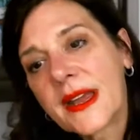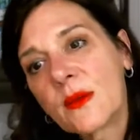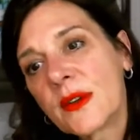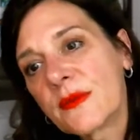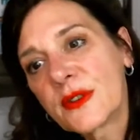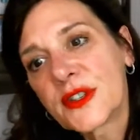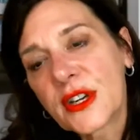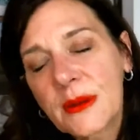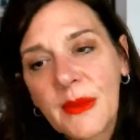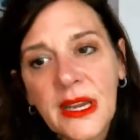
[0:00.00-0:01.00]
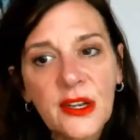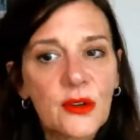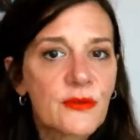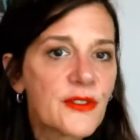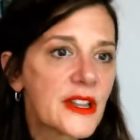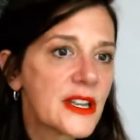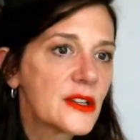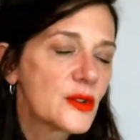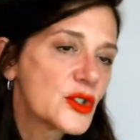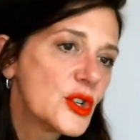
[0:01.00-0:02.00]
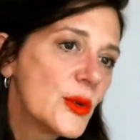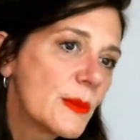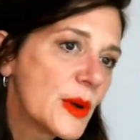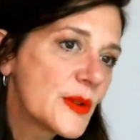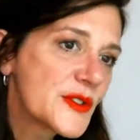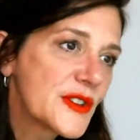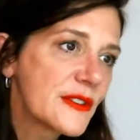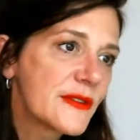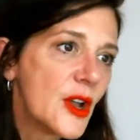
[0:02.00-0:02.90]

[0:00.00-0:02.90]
In reverse, it can mean you're feeling a little too impulsive,